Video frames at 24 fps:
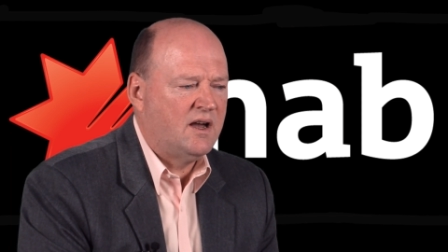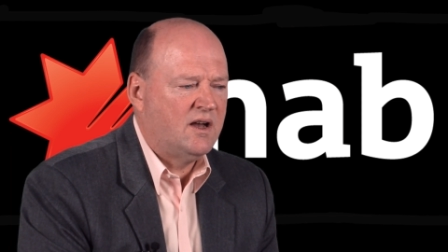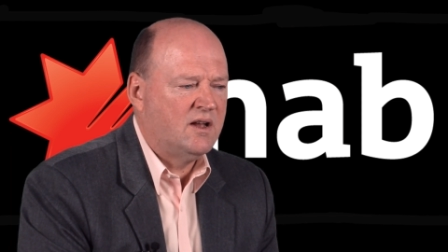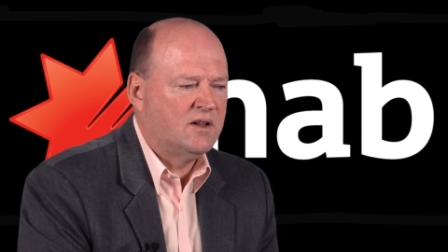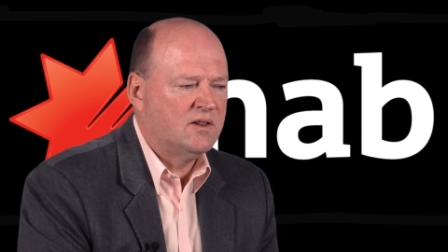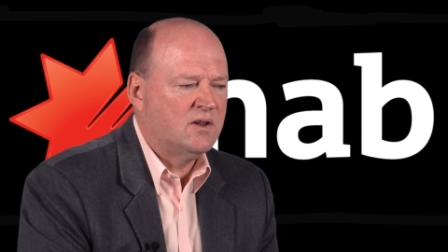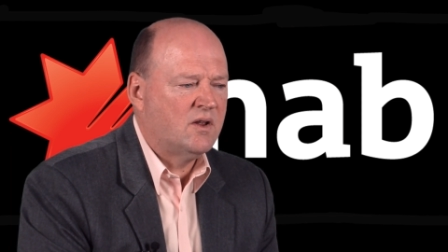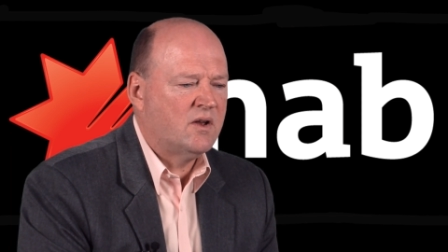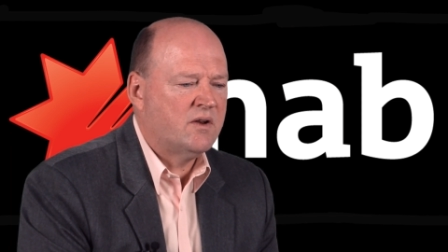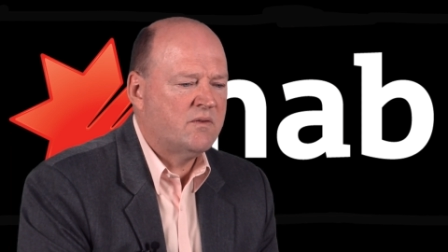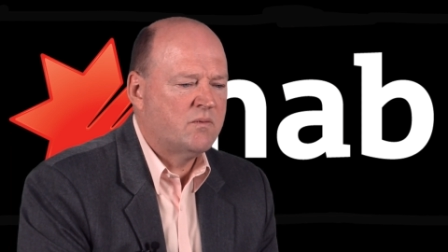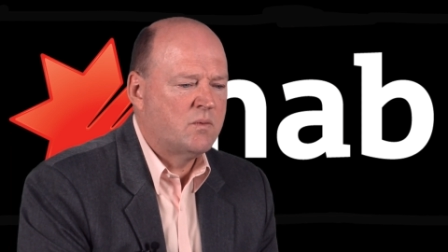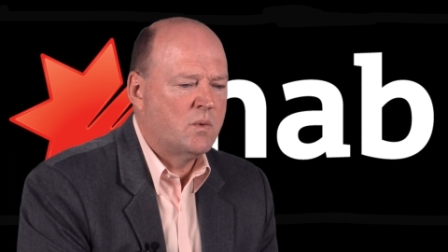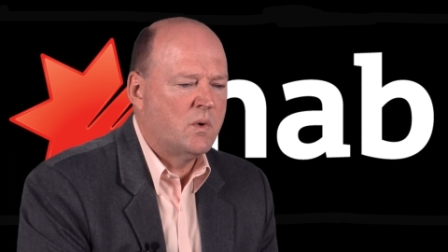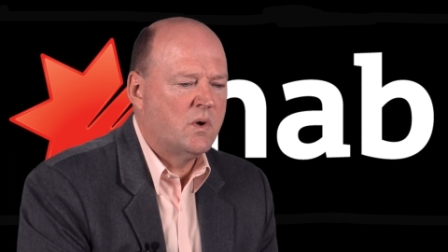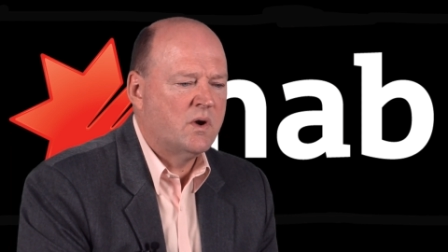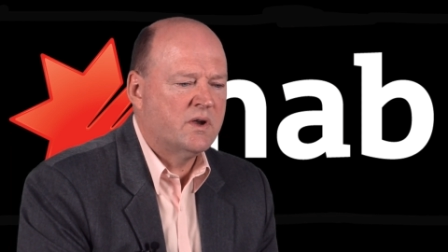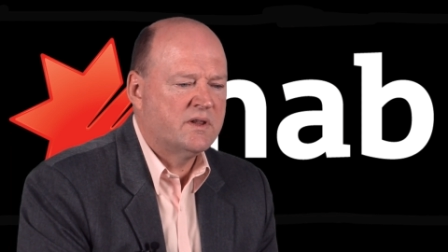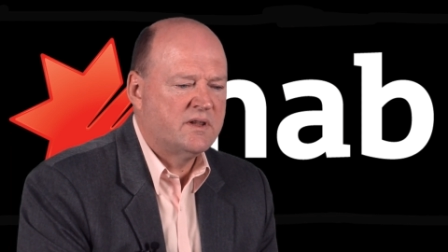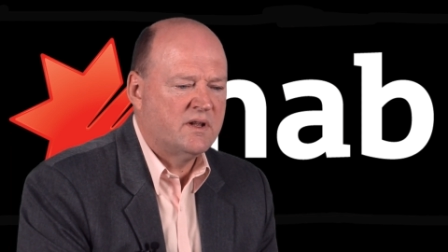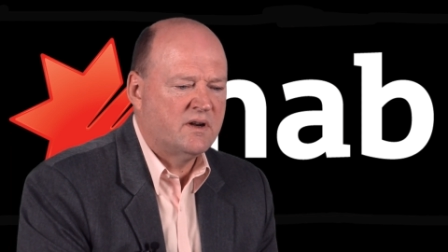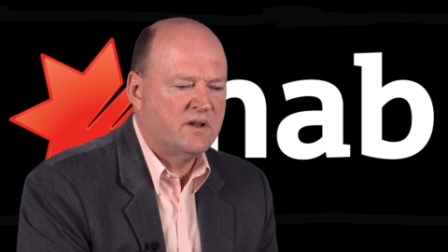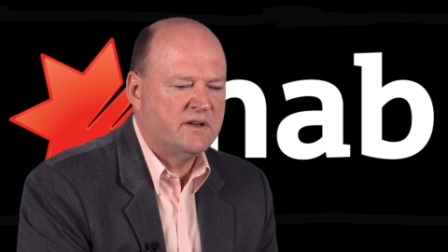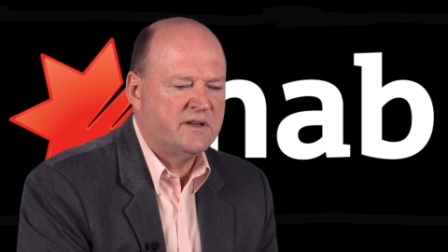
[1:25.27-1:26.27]
a lot of
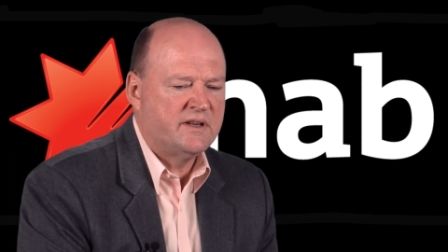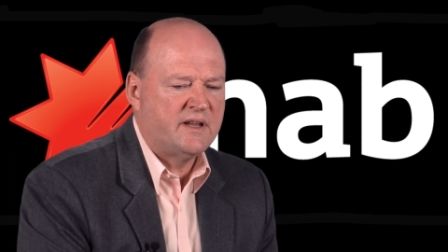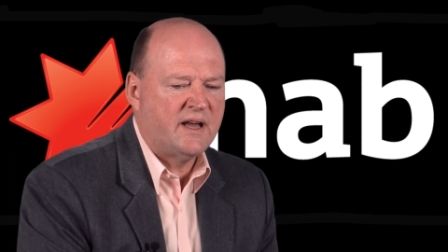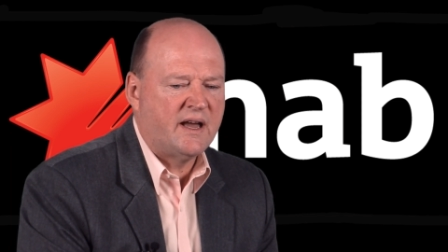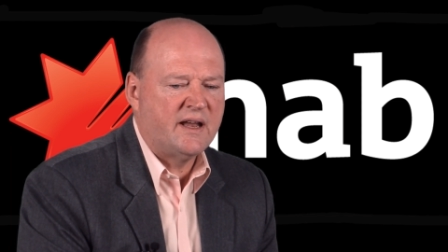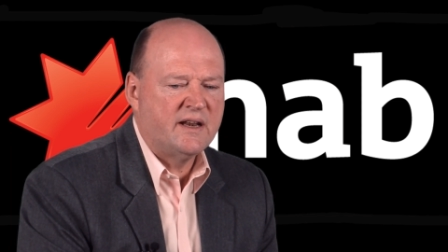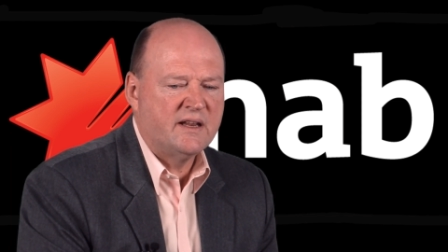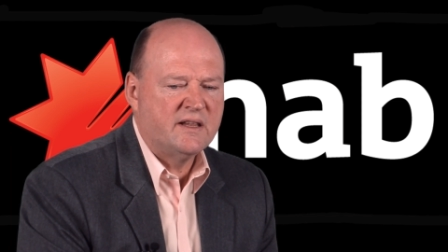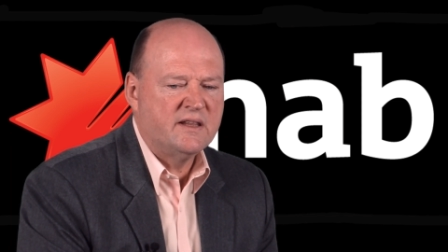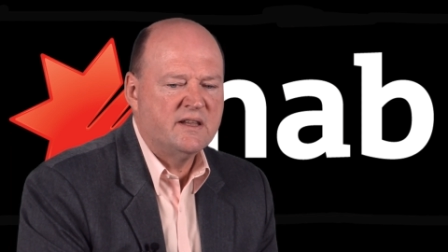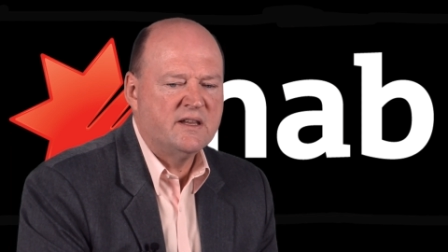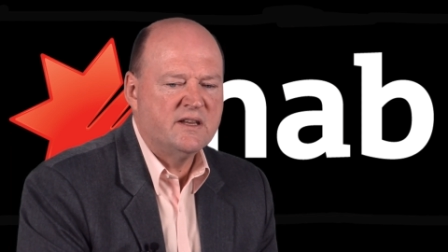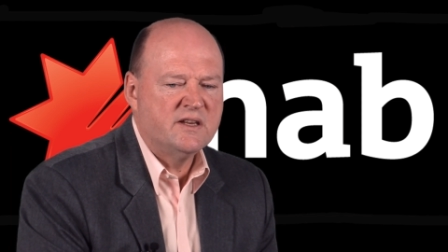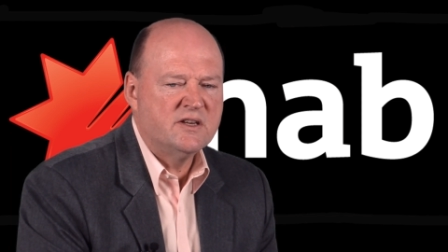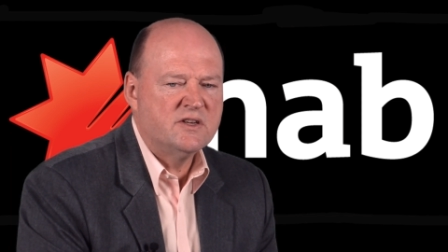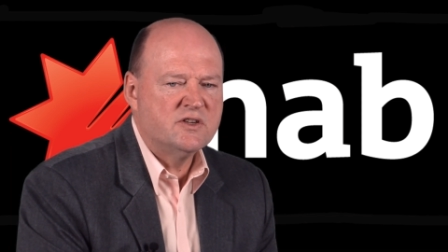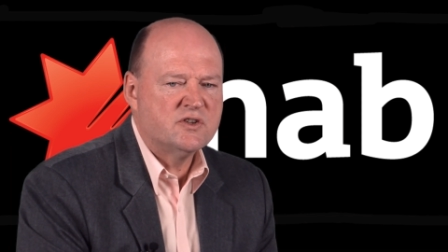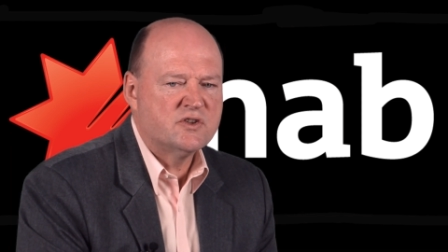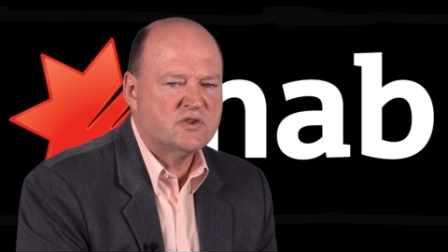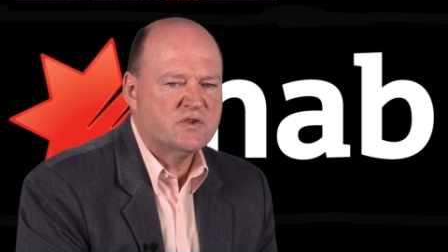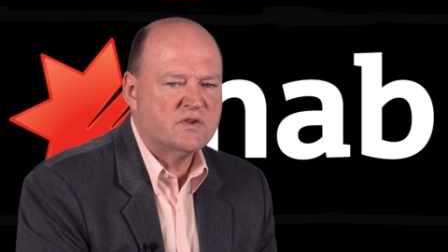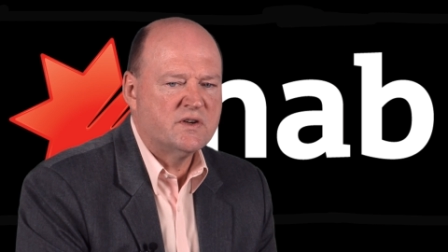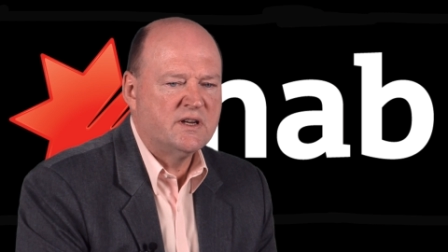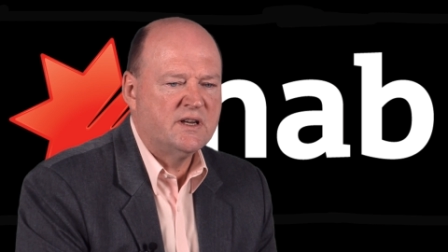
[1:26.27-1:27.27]
work that I'd done in the
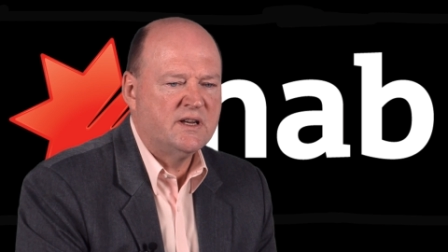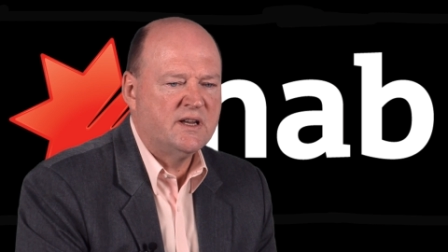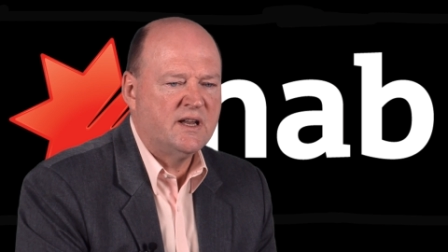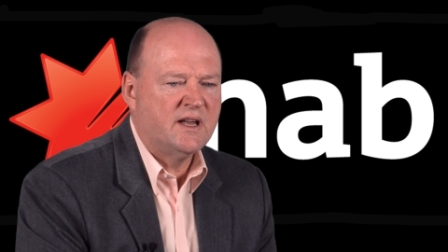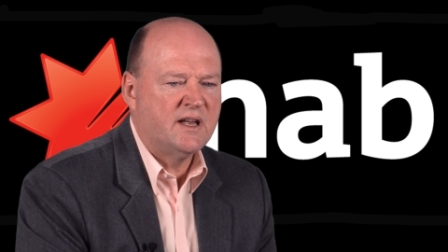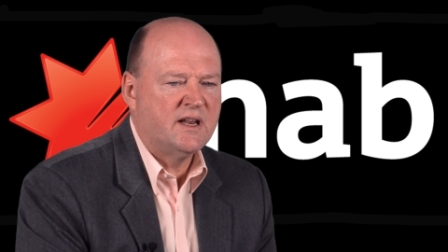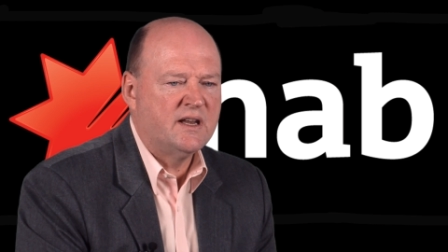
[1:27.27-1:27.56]
industry